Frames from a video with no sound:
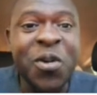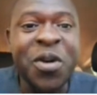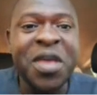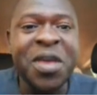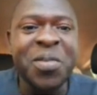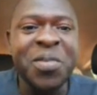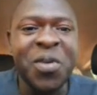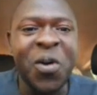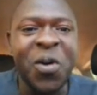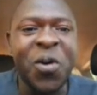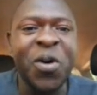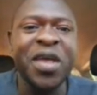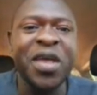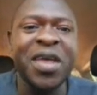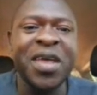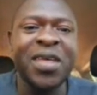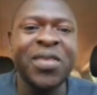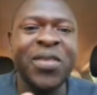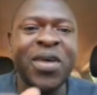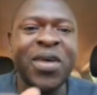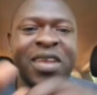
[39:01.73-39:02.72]
tell him
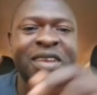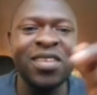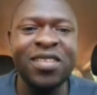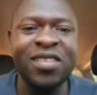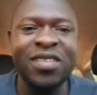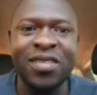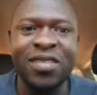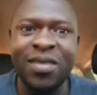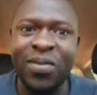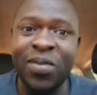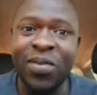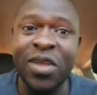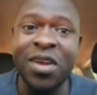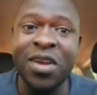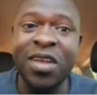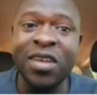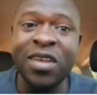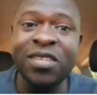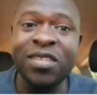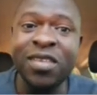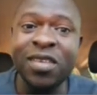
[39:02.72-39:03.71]
or her that
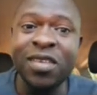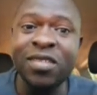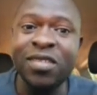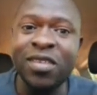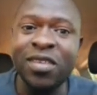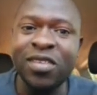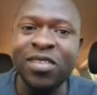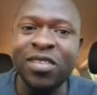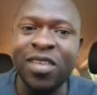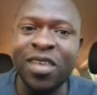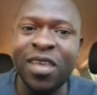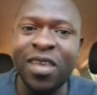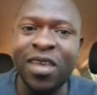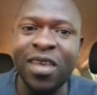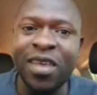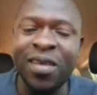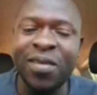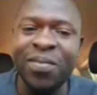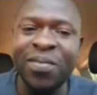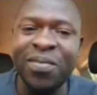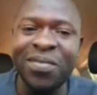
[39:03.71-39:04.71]
the Nexus is
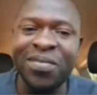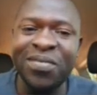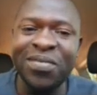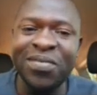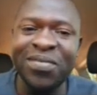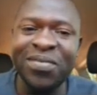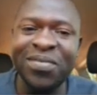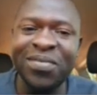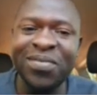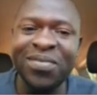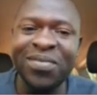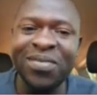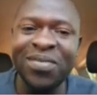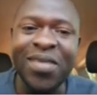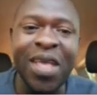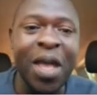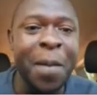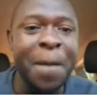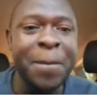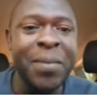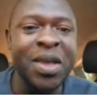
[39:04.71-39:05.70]
here.
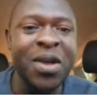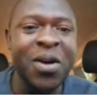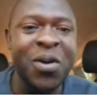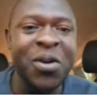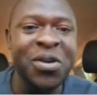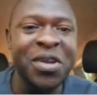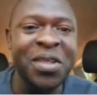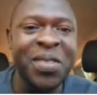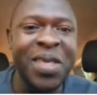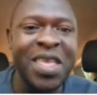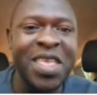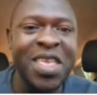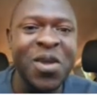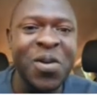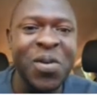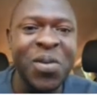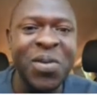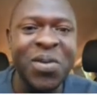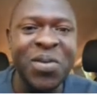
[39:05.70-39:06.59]
Behold the